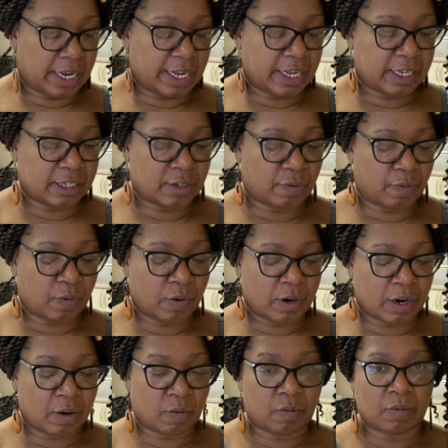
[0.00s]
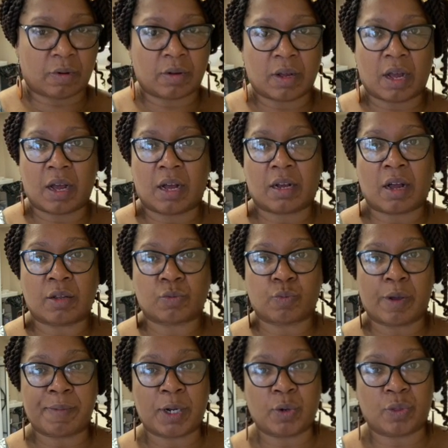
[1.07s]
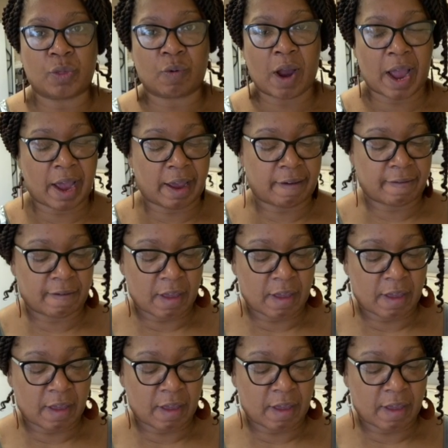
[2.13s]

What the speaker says: is for called Women Who Thrive.